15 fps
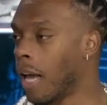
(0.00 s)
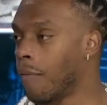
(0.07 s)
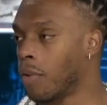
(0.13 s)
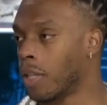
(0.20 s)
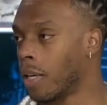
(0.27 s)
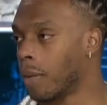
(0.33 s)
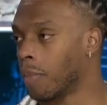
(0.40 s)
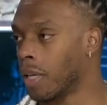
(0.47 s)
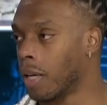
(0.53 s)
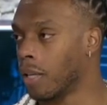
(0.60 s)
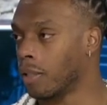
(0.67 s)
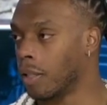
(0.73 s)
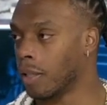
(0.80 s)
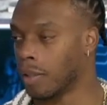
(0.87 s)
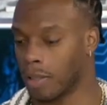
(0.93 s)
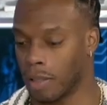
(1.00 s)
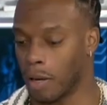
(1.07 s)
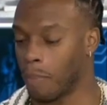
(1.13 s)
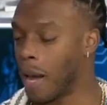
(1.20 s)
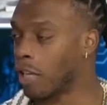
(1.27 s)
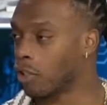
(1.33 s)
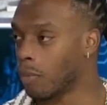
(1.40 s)
everything because look, you know,
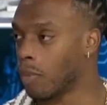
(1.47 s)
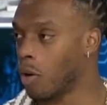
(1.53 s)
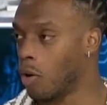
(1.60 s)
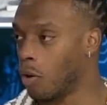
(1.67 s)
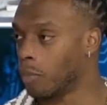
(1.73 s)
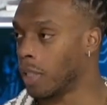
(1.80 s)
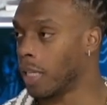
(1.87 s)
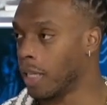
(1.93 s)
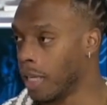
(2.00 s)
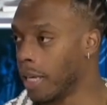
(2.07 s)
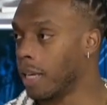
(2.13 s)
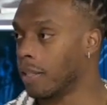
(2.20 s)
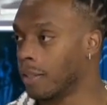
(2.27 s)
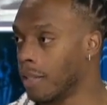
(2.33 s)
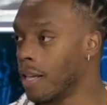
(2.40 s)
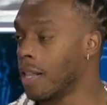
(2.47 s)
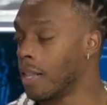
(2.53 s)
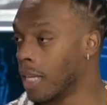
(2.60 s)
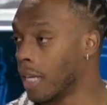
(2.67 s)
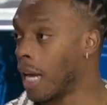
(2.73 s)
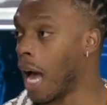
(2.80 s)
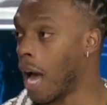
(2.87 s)
Patrick Mahomes, he is
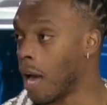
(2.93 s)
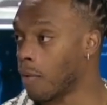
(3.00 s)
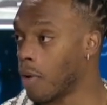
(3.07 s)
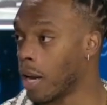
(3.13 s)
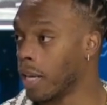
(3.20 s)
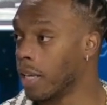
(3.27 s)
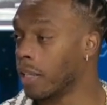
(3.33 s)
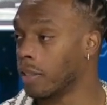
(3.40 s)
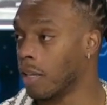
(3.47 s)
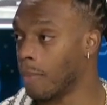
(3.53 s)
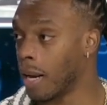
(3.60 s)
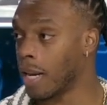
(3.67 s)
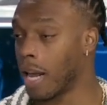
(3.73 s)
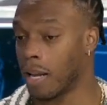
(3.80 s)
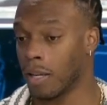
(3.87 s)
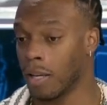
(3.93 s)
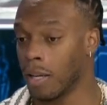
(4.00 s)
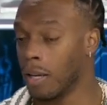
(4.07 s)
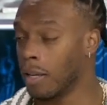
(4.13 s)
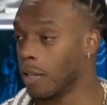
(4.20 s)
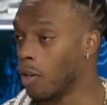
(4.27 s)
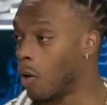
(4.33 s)
the guy, right? He is somebody that mm -hmm.
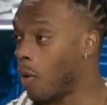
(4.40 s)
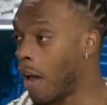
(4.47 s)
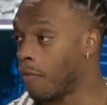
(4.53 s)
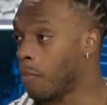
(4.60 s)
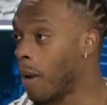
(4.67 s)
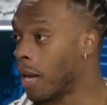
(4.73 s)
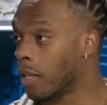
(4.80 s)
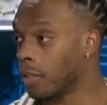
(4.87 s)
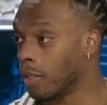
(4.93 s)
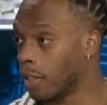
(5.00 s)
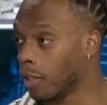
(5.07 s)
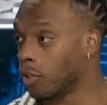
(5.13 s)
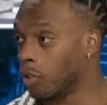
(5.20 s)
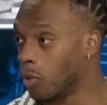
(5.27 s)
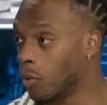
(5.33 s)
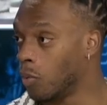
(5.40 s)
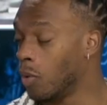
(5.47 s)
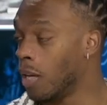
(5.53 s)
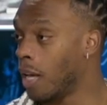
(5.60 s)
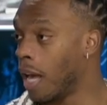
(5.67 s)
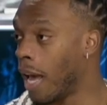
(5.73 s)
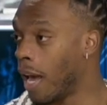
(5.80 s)
you know everybody's looking to,
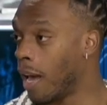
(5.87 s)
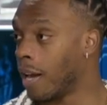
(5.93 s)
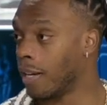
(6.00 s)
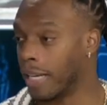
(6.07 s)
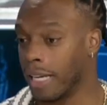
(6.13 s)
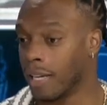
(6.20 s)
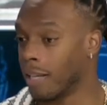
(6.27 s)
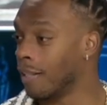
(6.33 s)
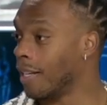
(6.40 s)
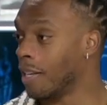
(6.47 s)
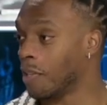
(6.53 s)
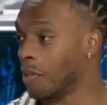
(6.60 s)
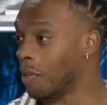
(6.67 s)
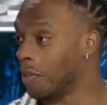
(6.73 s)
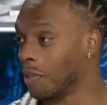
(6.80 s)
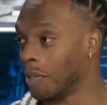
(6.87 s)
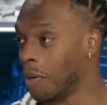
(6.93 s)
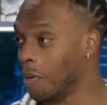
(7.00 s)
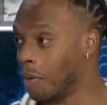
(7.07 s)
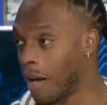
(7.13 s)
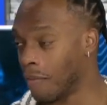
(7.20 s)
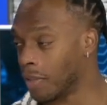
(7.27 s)
and he can either, you
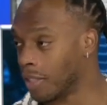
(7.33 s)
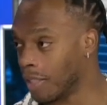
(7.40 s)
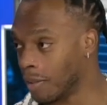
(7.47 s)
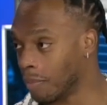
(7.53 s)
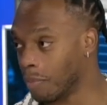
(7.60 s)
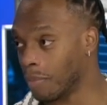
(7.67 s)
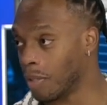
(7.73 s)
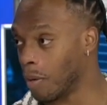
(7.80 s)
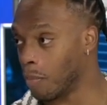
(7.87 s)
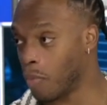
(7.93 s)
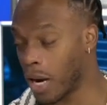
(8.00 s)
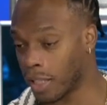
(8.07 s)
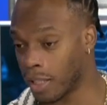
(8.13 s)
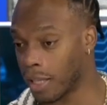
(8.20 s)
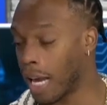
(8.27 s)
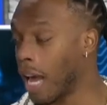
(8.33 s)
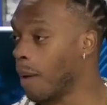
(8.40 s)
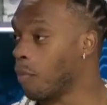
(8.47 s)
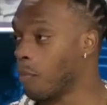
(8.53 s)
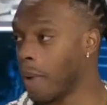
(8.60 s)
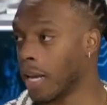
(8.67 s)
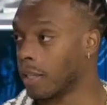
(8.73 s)
know, obviously, you know, break the
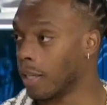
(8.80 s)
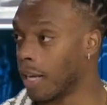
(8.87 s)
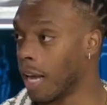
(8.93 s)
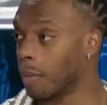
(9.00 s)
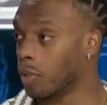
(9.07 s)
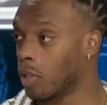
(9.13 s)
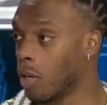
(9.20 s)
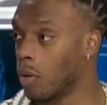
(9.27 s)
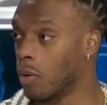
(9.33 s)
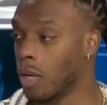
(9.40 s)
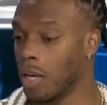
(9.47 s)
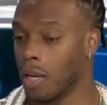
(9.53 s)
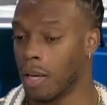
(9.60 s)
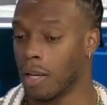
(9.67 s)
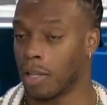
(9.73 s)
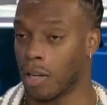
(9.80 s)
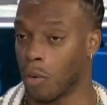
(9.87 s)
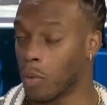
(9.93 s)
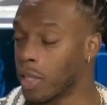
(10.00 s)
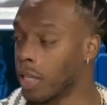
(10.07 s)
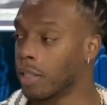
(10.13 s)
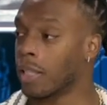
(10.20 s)
game or make the game. So, you know,
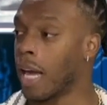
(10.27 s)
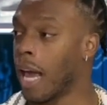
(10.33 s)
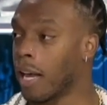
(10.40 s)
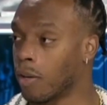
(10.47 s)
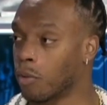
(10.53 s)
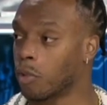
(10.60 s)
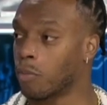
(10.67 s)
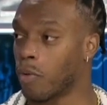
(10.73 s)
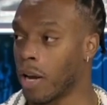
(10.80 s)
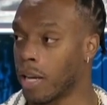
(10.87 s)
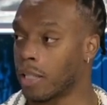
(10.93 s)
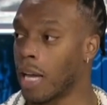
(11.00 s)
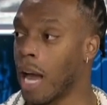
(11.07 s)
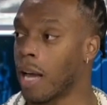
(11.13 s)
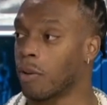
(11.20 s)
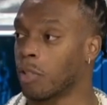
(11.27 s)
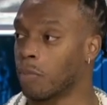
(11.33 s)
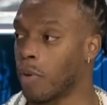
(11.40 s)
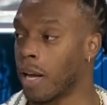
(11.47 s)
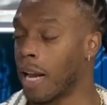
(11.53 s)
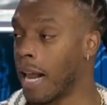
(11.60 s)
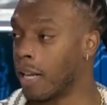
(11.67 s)
with his ankle sprain, his high ankle
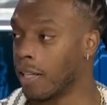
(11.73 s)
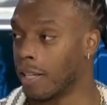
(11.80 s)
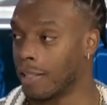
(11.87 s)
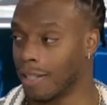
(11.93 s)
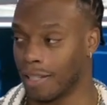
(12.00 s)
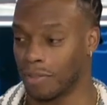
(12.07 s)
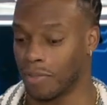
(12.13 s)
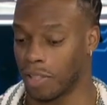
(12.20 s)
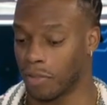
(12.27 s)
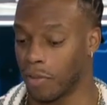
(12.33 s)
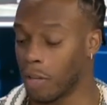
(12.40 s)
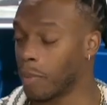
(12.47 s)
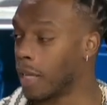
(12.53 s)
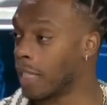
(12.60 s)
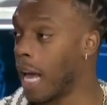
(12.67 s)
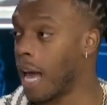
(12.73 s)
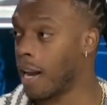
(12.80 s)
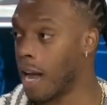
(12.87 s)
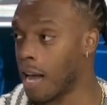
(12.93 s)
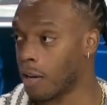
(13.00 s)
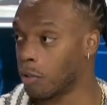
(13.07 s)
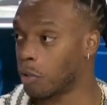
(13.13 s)
sprain, and it's, it's funny because I had
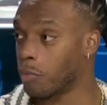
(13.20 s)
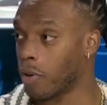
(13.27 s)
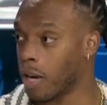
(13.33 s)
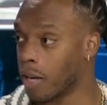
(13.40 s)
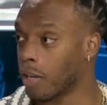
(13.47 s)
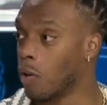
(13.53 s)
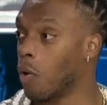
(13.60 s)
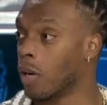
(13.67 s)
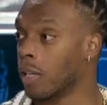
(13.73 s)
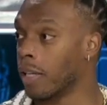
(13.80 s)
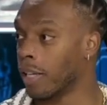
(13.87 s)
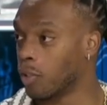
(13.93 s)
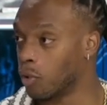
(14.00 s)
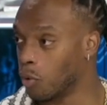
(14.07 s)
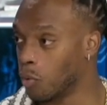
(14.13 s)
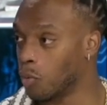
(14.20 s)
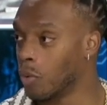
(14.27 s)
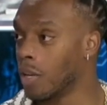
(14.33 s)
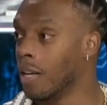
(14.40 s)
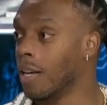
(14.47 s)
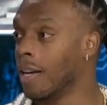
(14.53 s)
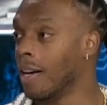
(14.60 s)
a high ankle sprain going into
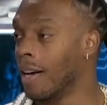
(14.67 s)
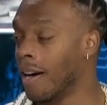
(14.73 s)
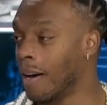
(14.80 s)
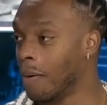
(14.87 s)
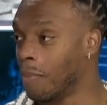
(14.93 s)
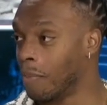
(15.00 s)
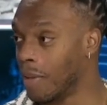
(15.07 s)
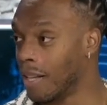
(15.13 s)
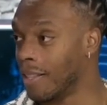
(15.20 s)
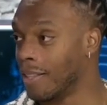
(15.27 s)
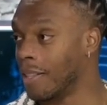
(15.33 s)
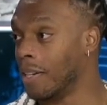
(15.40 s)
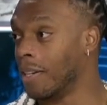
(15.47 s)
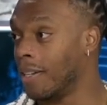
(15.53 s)
uh, the